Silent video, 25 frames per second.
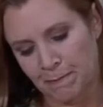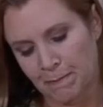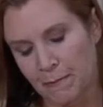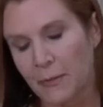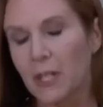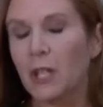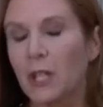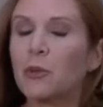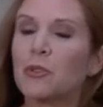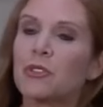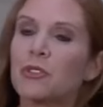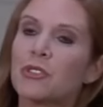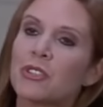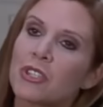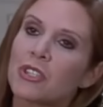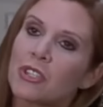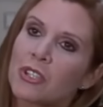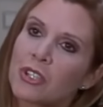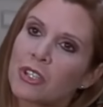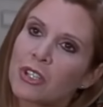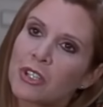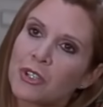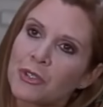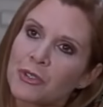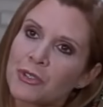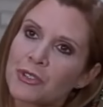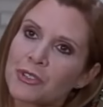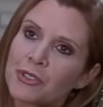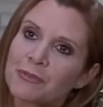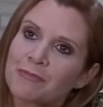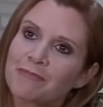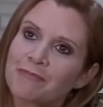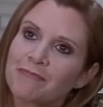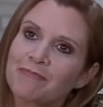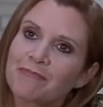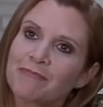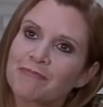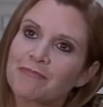I was this close.
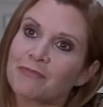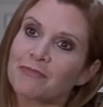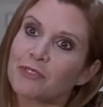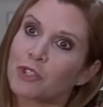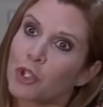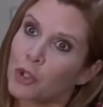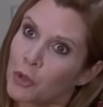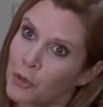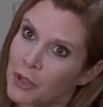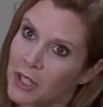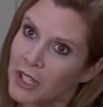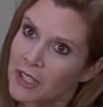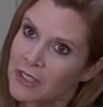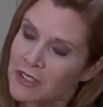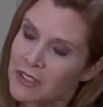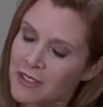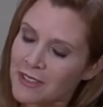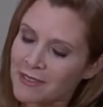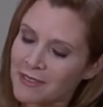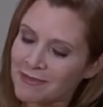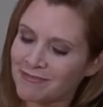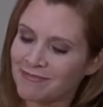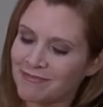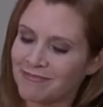So who gets it?